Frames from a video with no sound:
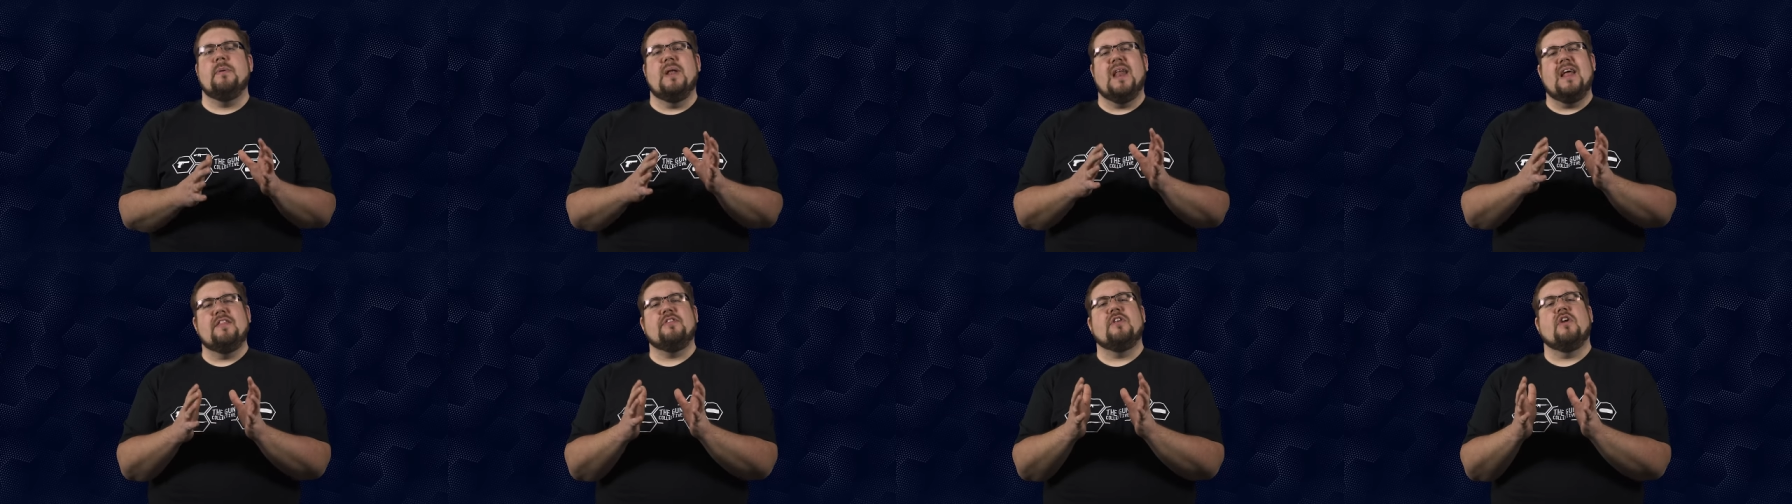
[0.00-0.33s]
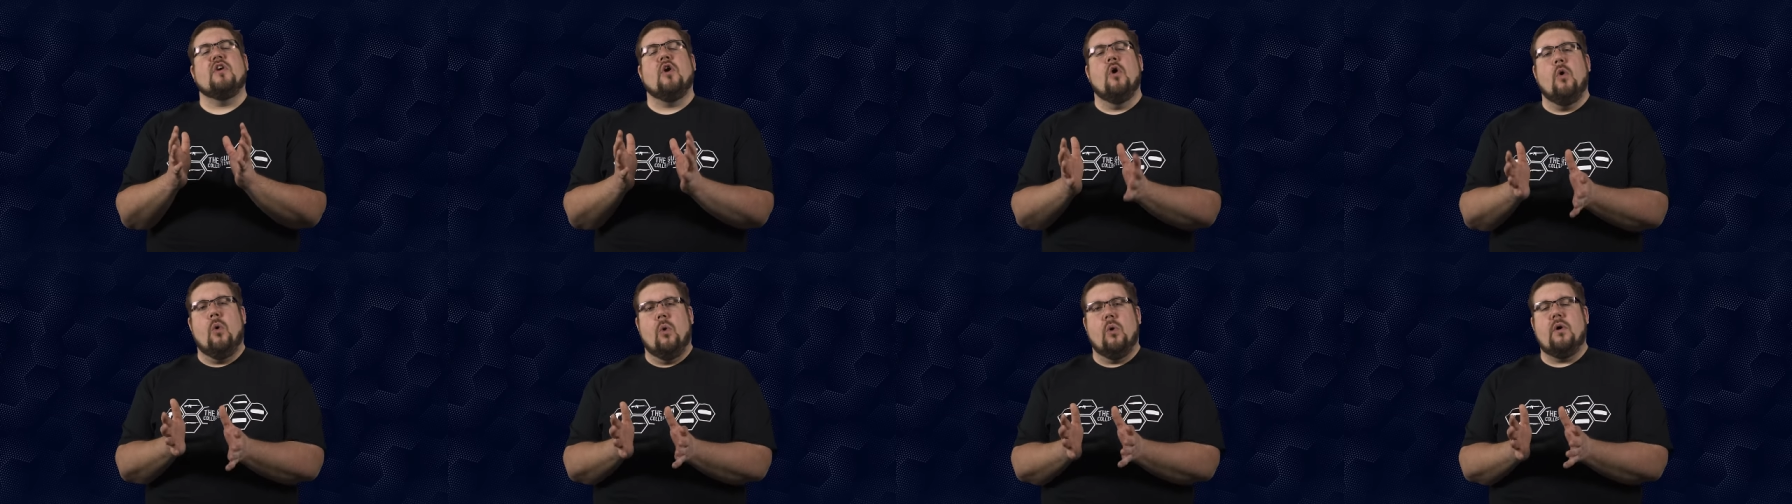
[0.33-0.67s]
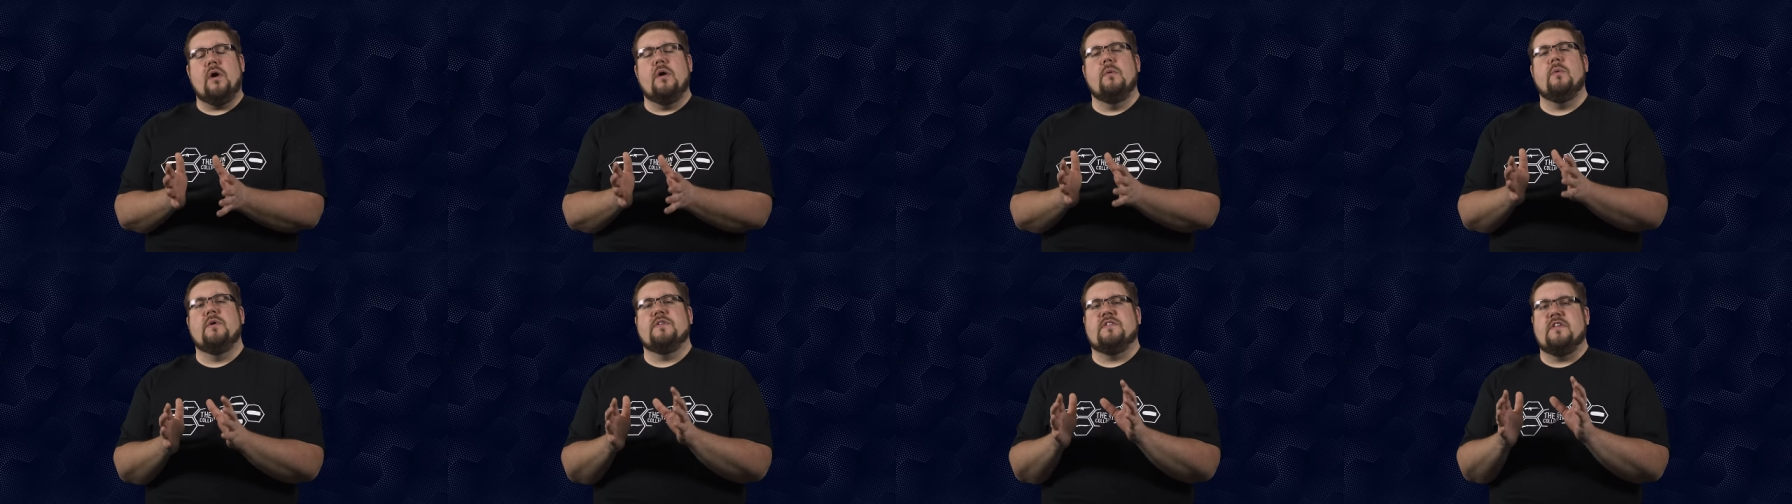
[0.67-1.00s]
but at the
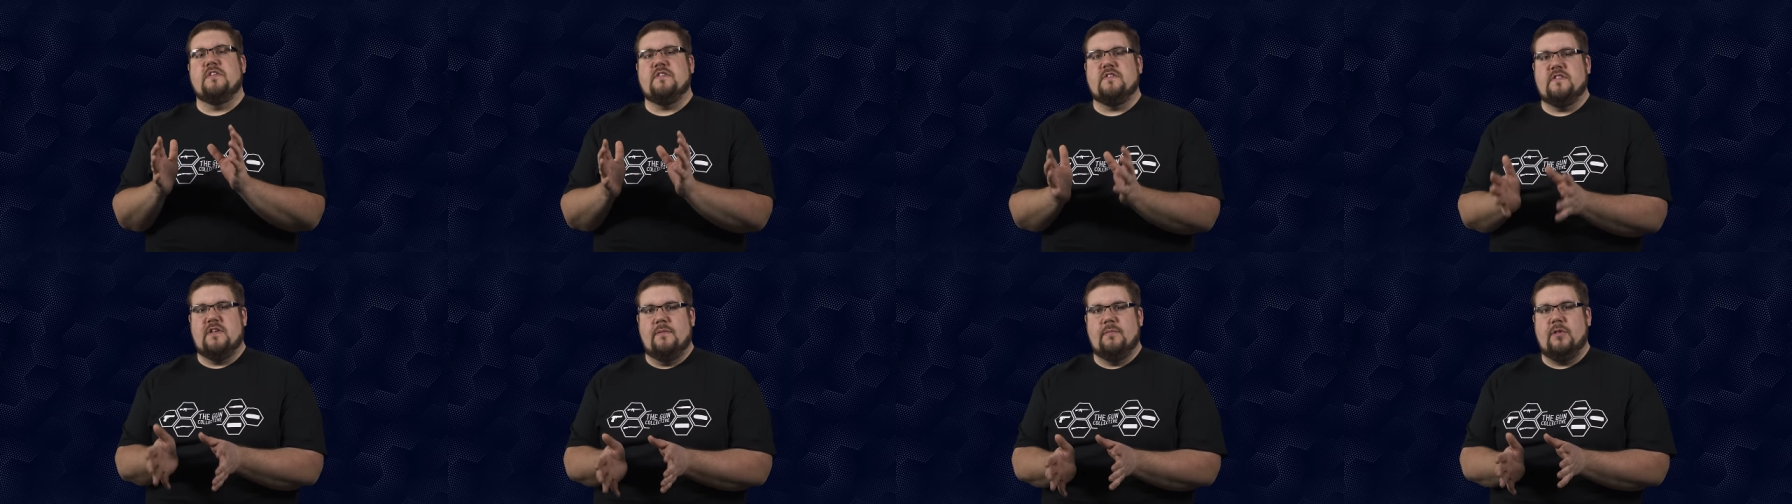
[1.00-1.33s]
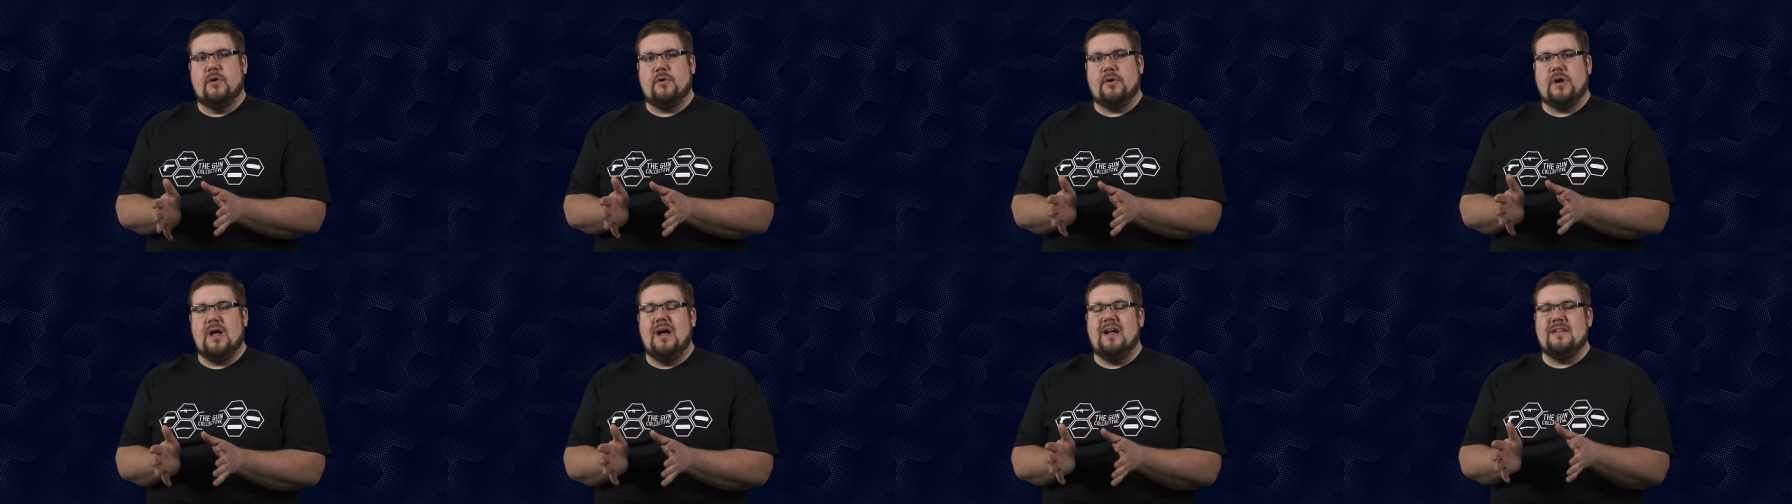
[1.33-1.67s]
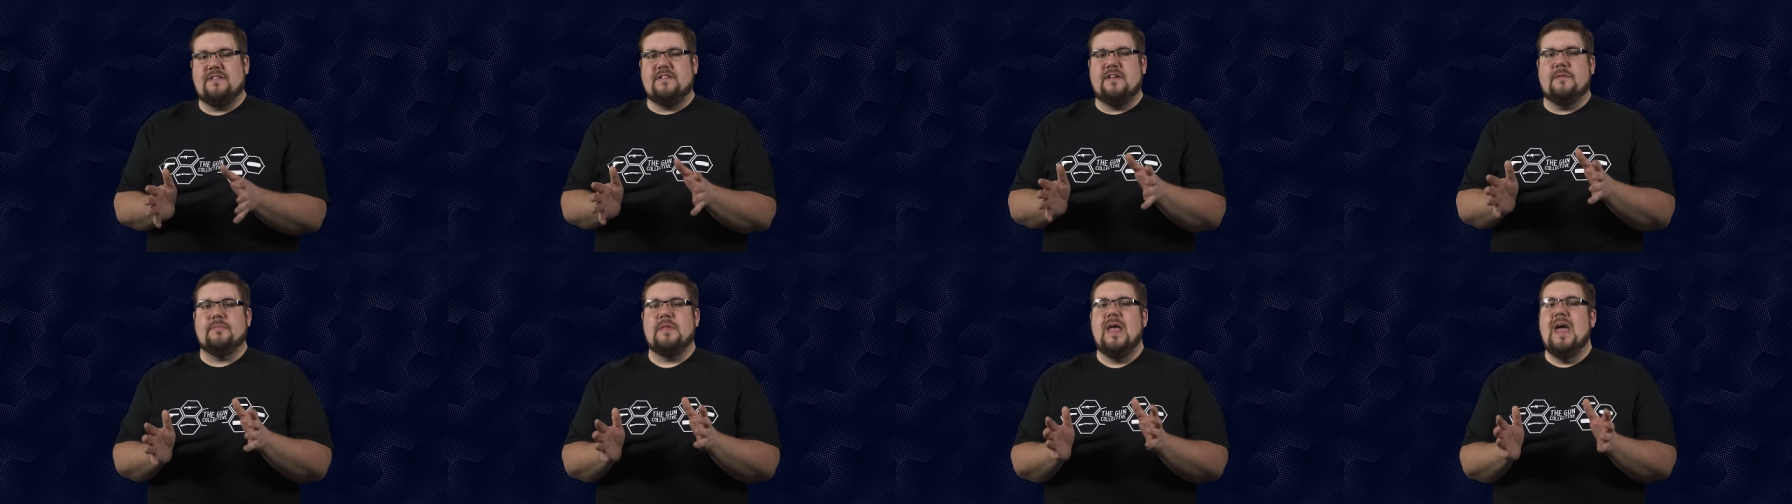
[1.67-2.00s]
core, it was a similar
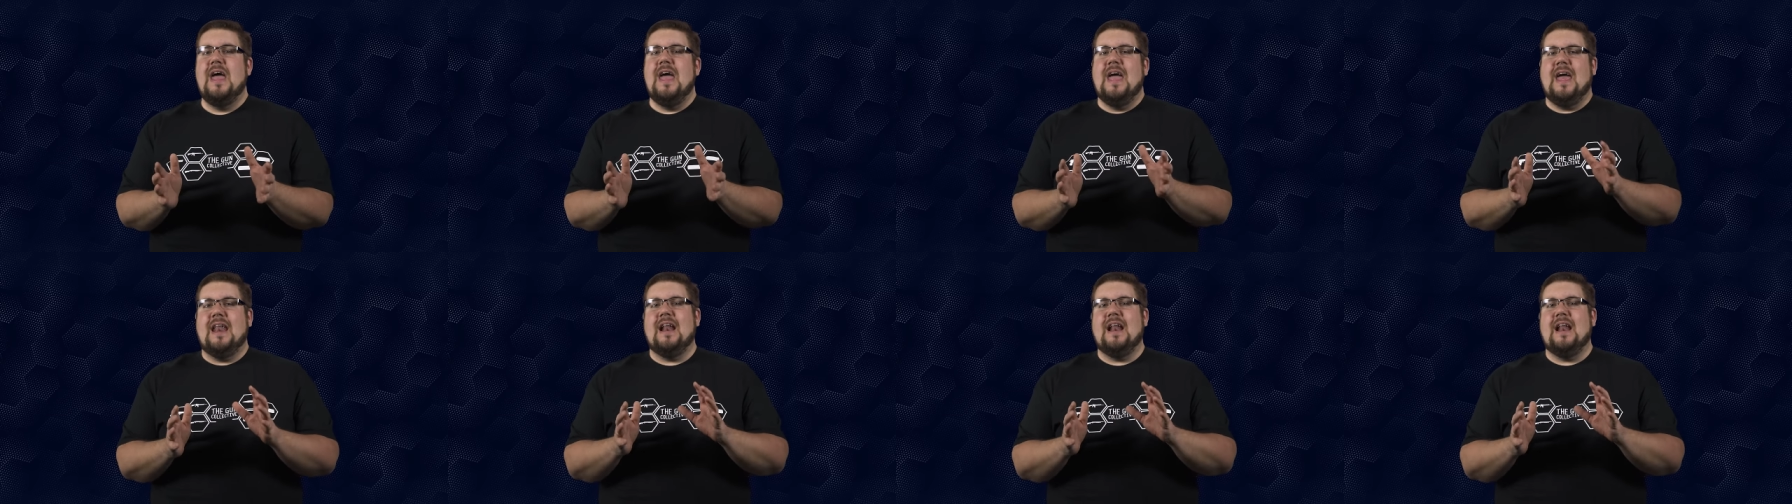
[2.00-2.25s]
concept,